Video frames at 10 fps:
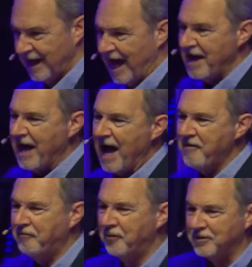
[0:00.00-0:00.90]
I,
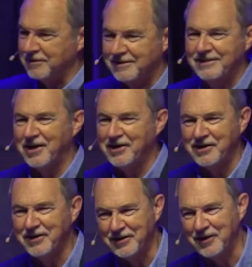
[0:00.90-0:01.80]
iPhones. No,
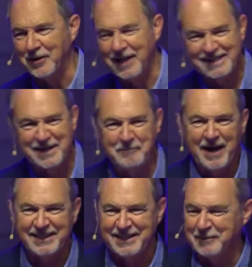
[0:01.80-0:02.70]
no, no, no. Let's get
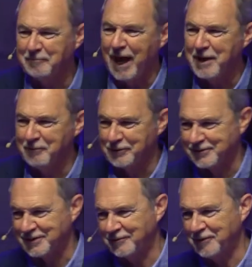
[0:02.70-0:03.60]
back to the
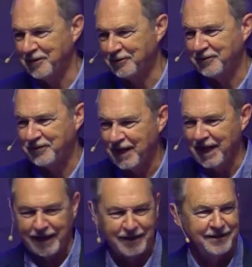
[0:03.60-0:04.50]
Bibles, the real
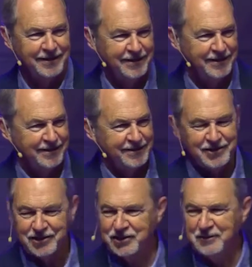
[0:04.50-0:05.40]
thing.
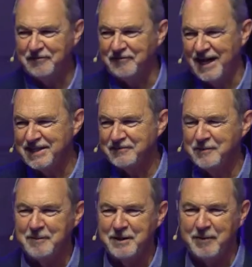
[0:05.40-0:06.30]
You're too advanced
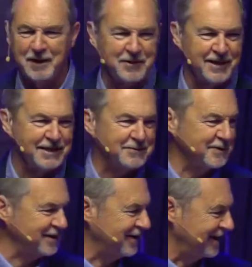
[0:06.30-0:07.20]
for me, Barbara. That's
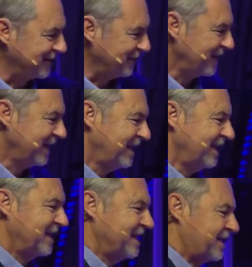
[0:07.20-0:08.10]
what you are.
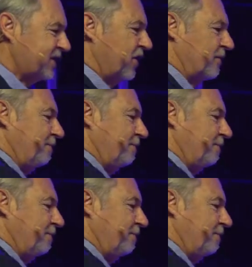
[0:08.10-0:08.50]
So,